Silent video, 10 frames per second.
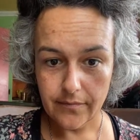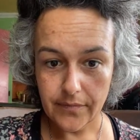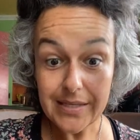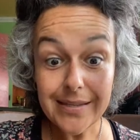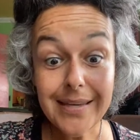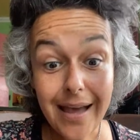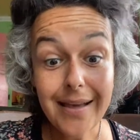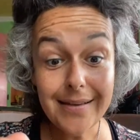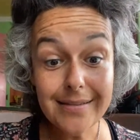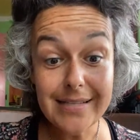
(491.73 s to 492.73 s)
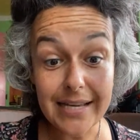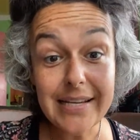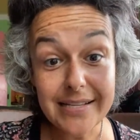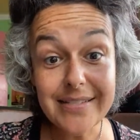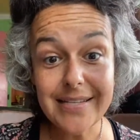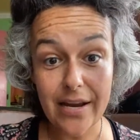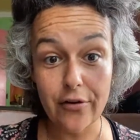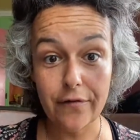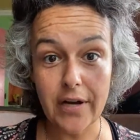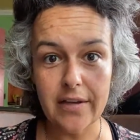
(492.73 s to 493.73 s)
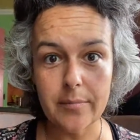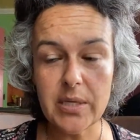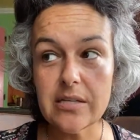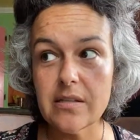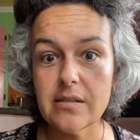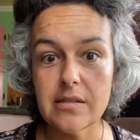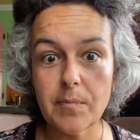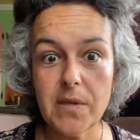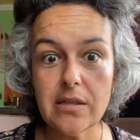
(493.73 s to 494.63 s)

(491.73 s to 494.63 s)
Yes, it is terrifying because it's something